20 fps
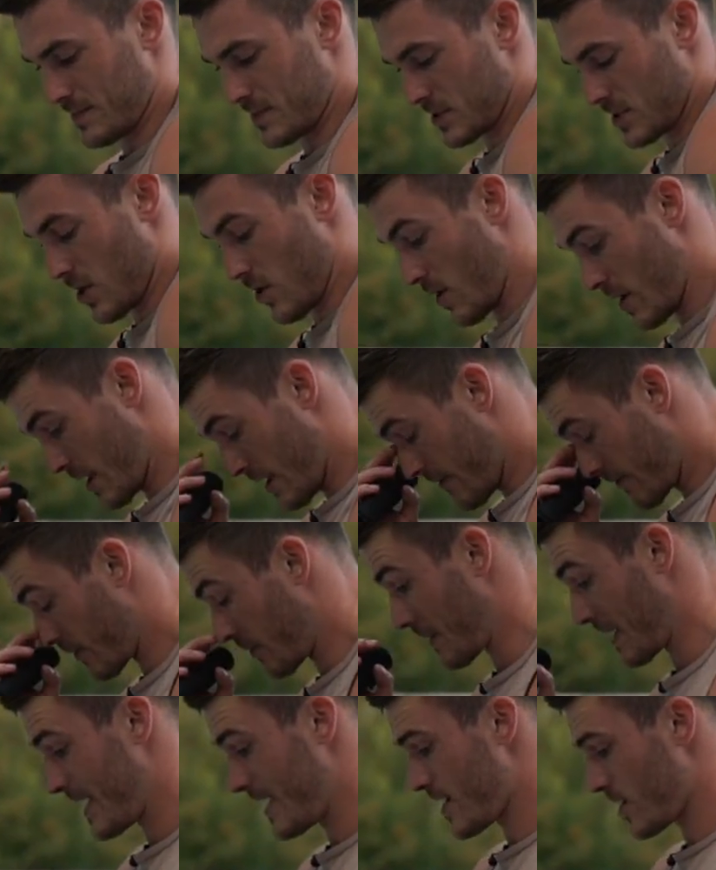So
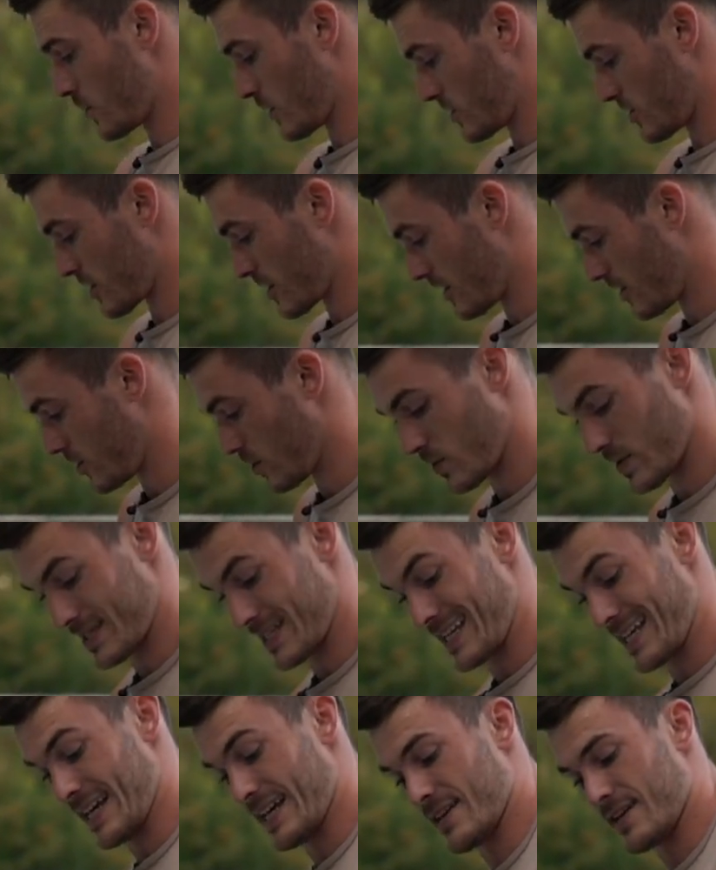from here, what you're going to do is,
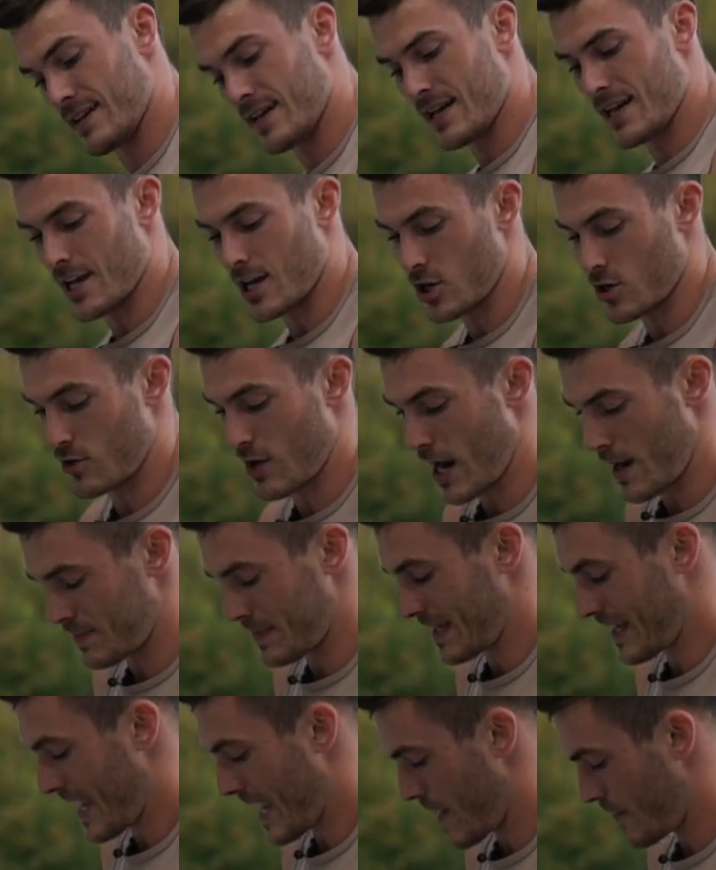again, grab
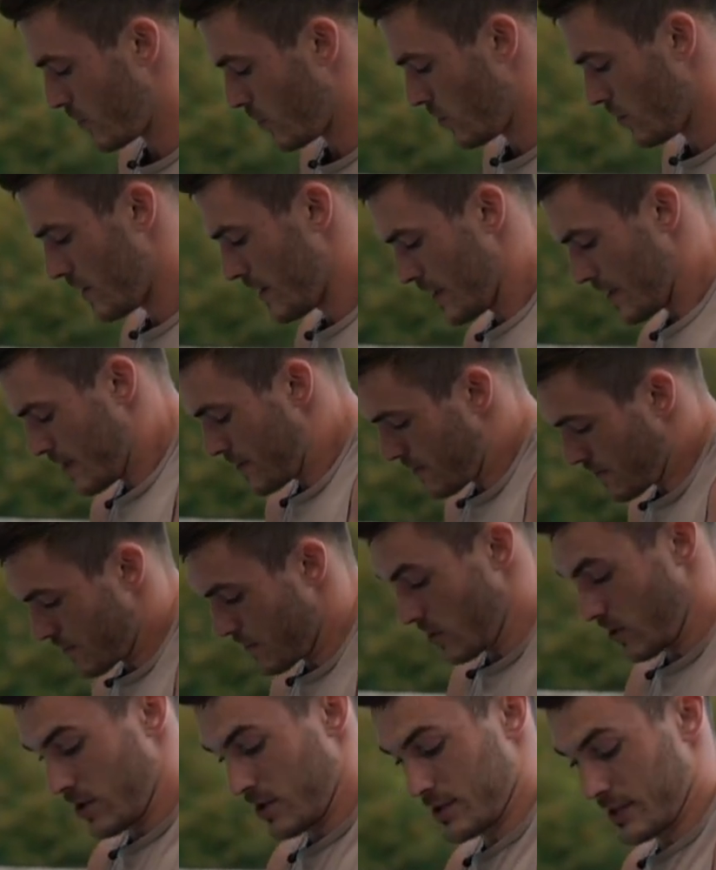the cable,
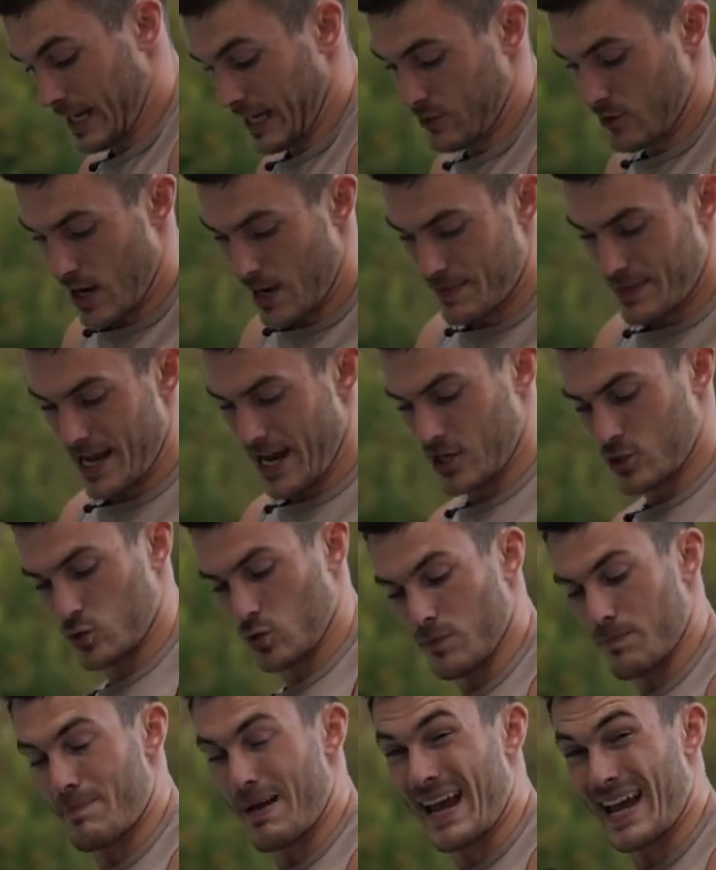or like grab the
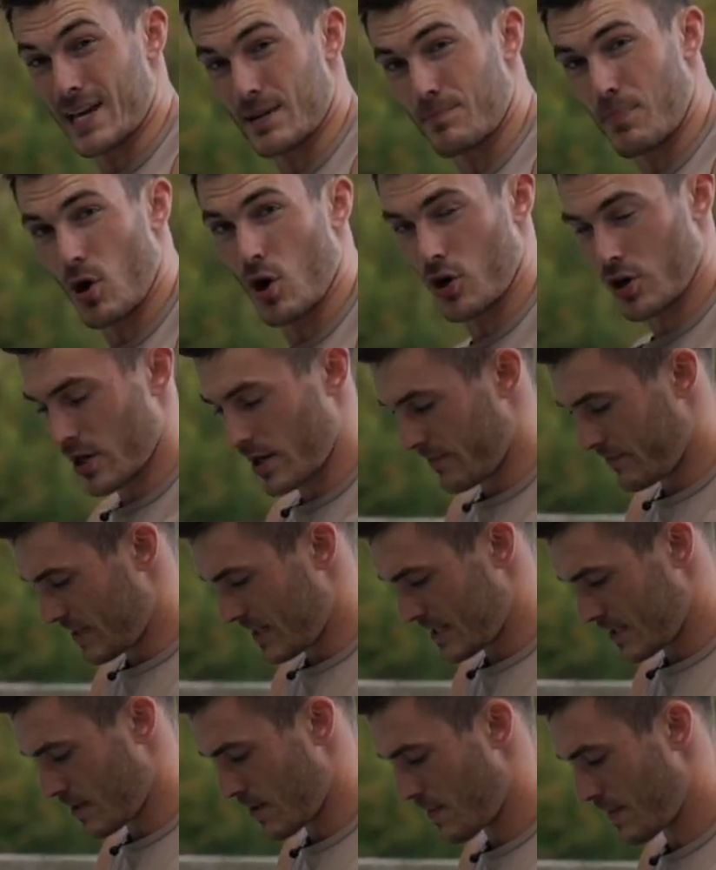actual band part of
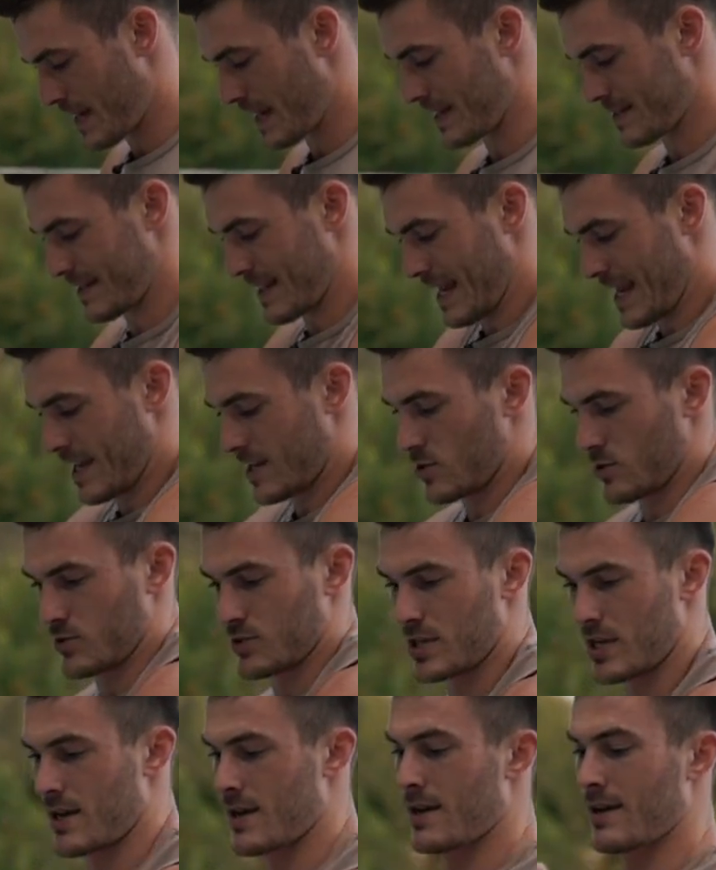this, because the handles,